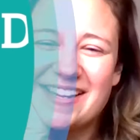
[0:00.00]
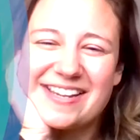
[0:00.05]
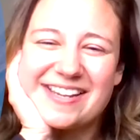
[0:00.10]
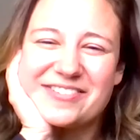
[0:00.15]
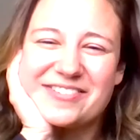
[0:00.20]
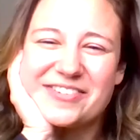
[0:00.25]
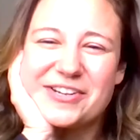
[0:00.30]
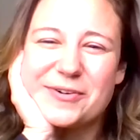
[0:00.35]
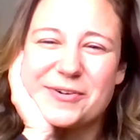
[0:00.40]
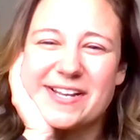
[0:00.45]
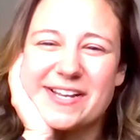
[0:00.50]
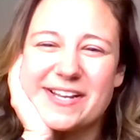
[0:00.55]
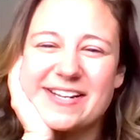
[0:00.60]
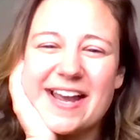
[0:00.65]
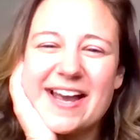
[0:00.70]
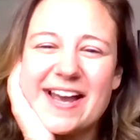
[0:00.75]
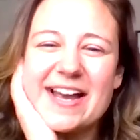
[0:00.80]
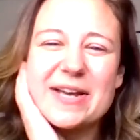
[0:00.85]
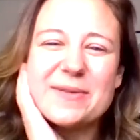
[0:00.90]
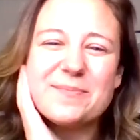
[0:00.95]
Hey
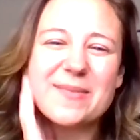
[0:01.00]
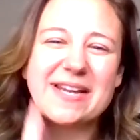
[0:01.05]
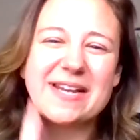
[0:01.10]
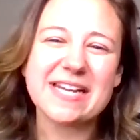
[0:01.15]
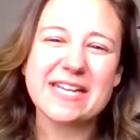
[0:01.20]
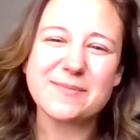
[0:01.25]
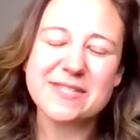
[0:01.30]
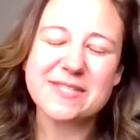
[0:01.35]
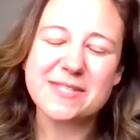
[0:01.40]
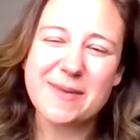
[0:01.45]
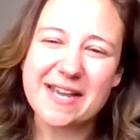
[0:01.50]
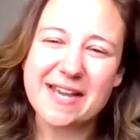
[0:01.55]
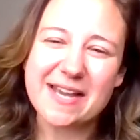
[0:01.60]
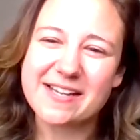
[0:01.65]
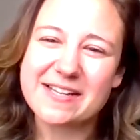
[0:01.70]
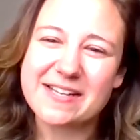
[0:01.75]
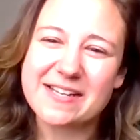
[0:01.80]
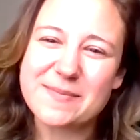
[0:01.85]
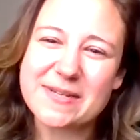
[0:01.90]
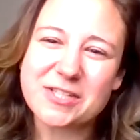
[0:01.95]
everyone, my name is
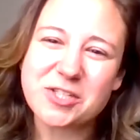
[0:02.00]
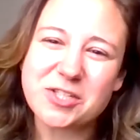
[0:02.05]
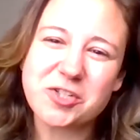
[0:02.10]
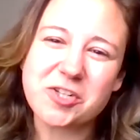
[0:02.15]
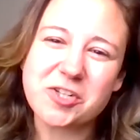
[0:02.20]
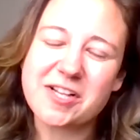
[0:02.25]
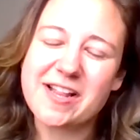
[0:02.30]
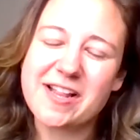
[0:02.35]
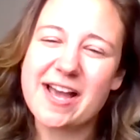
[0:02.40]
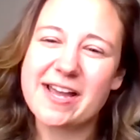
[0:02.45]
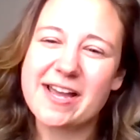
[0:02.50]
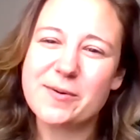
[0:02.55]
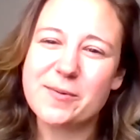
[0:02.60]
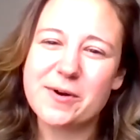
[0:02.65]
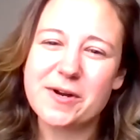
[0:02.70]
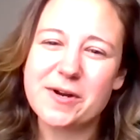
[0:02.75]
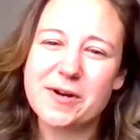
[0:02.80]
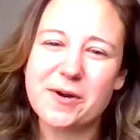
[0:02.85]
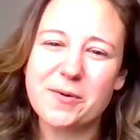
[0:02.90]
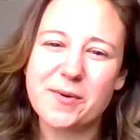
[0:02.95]
Becca Mitchell. I
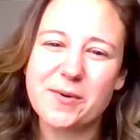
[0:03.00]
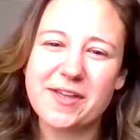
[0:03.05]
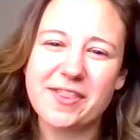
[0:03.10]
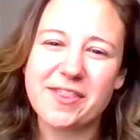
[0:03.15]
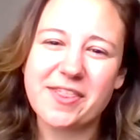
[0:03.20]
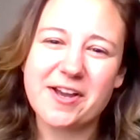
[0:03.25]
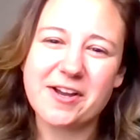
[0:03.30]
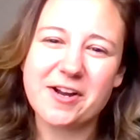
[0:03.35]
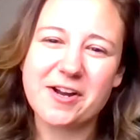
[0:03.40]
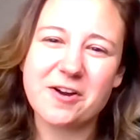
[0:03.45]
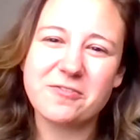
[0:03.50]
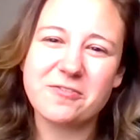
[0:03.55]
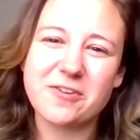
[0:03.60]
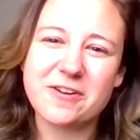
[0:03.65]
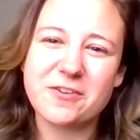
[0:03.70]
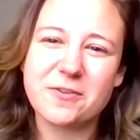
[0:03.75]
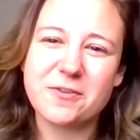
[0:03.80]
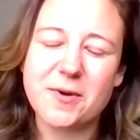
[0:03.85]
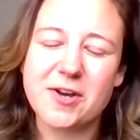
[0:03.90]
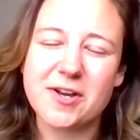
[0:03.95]
work with Hunger
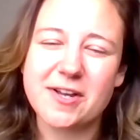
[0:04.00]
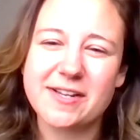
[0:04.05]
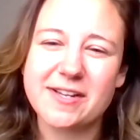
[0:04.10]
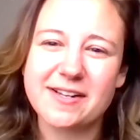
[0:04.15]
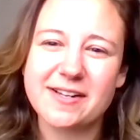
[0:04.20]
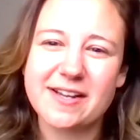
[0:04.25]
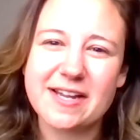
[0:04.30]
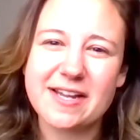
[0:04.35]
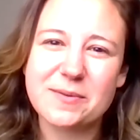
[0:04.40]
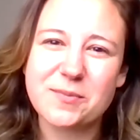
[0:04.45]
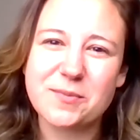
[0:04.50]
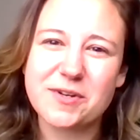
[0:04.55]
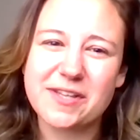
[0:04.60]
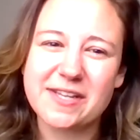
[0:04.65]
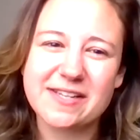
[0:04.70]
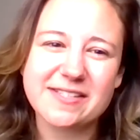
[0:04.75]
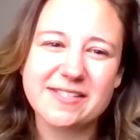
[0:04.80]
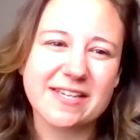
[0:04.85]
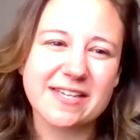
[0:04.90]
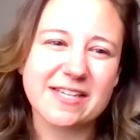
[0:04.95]
Free Vermont. I'm really
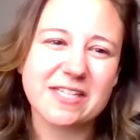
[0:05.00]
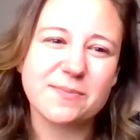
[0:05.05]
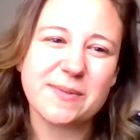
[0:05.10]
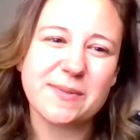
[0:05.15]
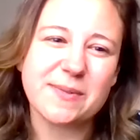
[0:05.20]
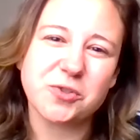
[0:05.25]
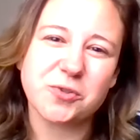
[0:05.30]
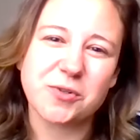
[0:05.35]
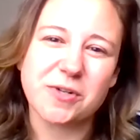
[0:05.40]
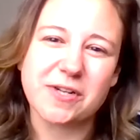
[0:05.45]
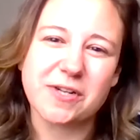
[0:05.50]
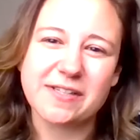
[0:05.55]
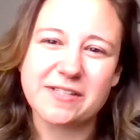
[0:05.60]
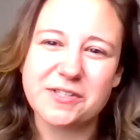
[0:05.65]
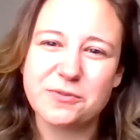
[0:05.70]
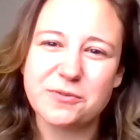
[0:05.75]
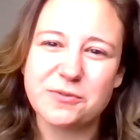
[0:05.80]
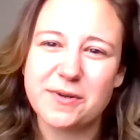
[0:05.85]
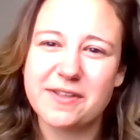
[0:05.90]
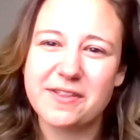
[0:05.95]
excited to be
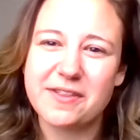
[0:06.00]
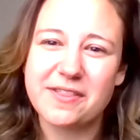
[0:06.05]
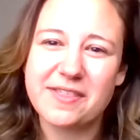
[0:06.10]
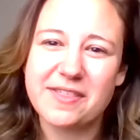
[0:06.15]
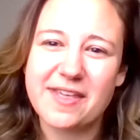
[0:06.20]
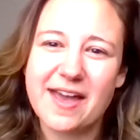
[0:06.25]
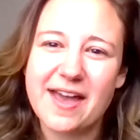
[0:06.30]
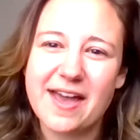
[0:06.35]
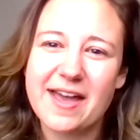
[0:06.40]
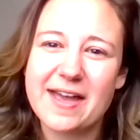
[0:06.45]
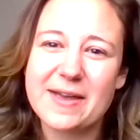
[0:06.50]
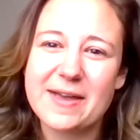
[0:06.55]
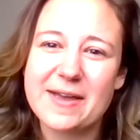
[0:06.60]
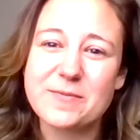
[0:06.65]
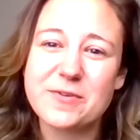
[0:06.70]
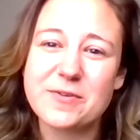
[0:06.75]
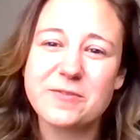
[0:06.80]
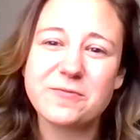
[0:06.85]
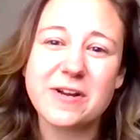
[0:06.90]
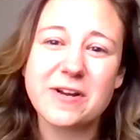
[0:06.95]
joined with
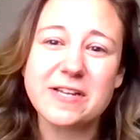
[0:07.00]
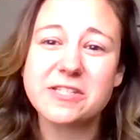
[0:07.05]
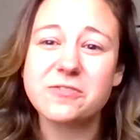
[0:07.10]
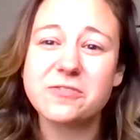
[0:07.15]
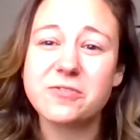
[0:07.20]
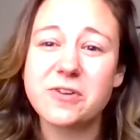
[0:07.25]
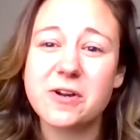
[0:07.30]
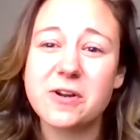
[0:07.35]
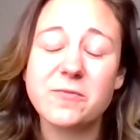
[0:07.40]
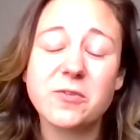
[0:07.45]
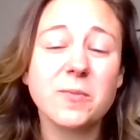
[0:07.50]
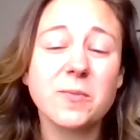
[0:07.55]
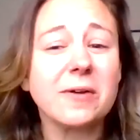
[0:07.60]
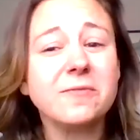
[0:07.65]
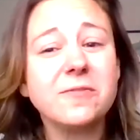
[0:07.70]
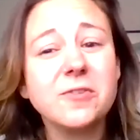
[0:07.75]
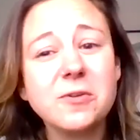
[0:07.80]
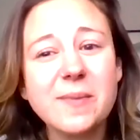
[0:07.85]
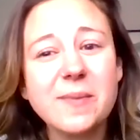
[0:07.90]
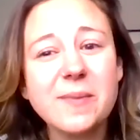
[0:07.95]
friends from
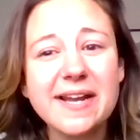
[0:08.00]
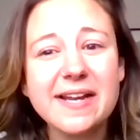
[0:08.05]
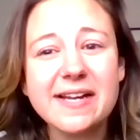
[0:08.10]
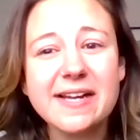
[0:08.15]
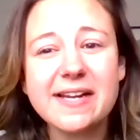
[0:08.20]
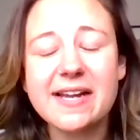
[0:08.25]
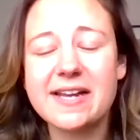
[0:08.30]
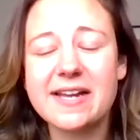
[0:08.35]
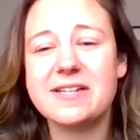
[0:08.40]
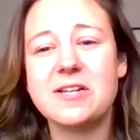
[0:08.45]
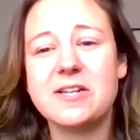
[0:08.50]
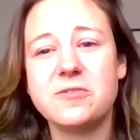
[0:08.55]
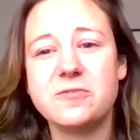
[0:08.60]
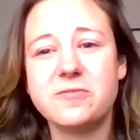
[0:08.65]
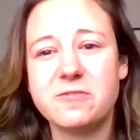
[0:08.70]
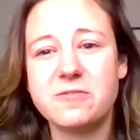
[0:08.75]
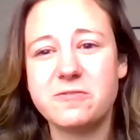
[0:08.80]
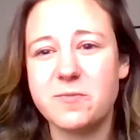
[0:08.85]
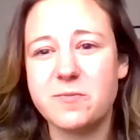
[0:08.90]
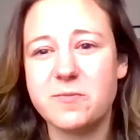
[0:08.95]
Vermont Food Bank and
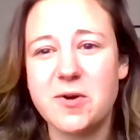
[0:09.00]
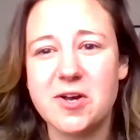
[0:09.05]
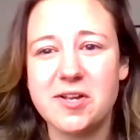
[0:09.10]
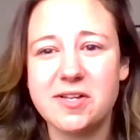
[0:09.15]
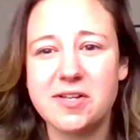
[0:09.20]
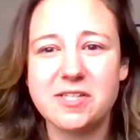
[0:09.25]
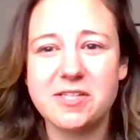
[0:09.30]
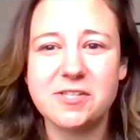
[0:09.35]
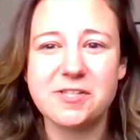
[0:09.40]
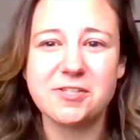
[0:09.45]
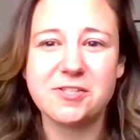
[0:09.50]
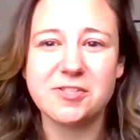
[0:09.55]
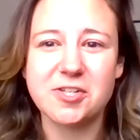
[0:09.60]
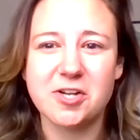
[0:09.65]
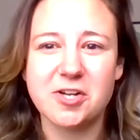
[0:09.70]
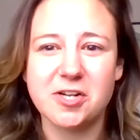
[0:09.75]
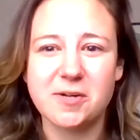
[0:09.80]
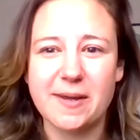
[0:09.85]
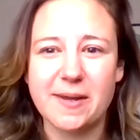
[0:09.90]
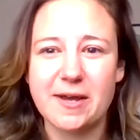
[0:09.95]
NOFA Vermont to
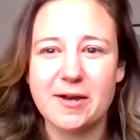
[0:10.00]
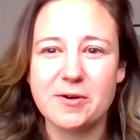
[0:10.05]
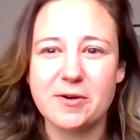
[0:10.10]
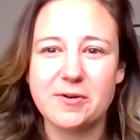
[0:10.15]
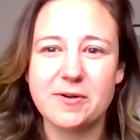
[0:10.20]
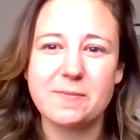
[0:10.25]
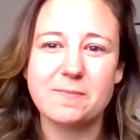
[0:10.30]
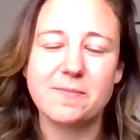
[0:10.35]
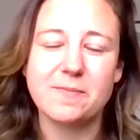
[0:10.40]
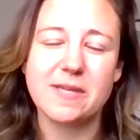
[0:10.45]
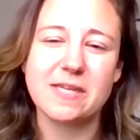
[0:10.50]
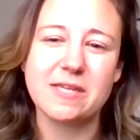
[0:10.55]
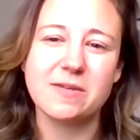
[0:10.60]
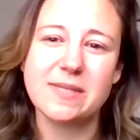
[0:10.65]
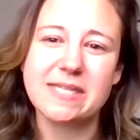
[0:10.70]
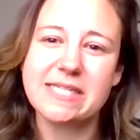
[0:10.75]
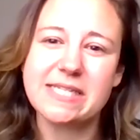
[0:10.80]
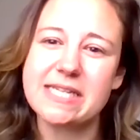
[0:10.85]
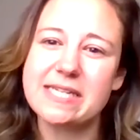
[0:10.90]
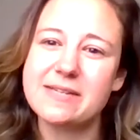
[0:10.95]
talk about
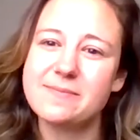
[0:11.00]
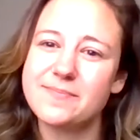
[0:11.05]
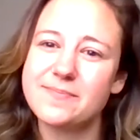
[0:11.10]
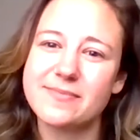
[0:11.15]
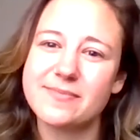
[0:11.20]
PEBT,